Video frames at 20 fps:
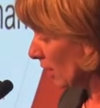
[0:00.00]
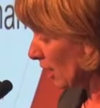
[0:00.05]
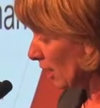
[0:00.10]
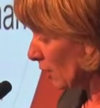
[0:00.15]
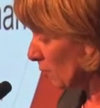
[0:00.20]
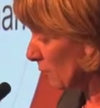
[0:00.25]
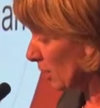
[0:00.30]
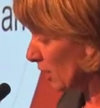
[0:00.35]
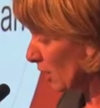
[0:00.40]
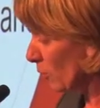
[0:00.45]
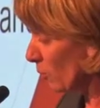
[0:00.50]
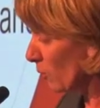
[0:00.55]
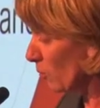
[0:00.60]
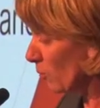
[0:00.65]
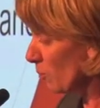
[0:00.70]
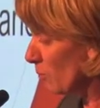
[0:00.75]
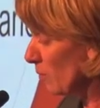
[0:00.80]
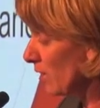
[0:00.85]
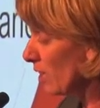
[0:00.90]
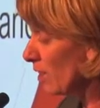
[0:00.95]
Um, meaning,
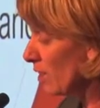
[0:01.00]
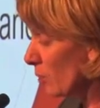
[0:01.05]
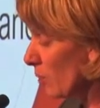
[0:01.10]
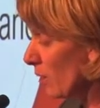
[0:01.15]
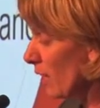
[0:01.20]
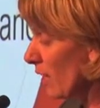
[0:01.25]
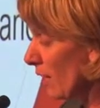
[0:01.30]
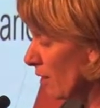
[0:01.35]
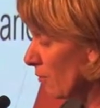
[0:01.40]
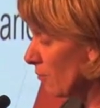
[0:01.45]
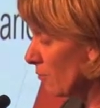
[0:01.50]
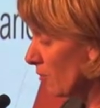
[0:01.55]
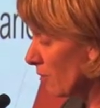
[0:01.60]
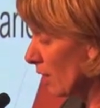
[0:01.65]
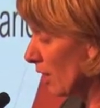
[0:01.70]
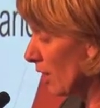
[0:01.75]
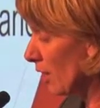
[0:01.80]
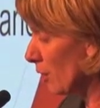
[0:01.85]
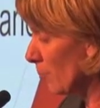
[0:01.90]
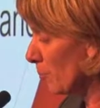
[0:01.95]
meaning that we have
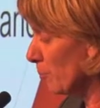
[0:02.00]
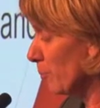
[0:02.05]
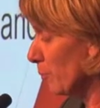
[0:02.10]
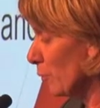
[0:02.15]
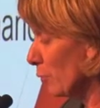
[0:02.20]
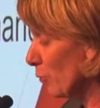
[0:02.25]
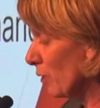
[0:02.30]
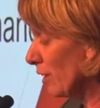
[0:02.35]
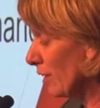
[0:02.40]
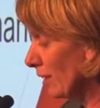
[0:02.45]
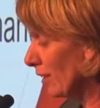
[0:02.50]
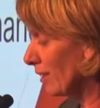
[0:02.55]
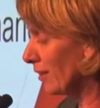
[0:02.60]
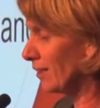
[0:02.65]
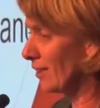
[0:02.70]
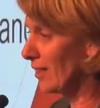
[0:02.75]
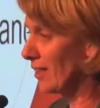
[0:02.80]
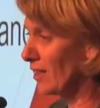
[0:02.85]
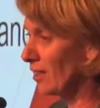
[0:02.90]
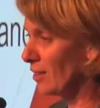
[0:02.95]
um, really
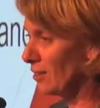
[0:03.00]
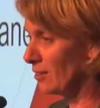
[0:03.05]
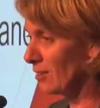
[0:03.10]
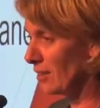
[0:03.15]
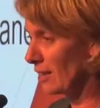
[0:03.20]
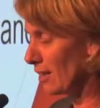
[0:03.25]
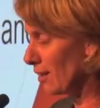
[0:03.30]
uh,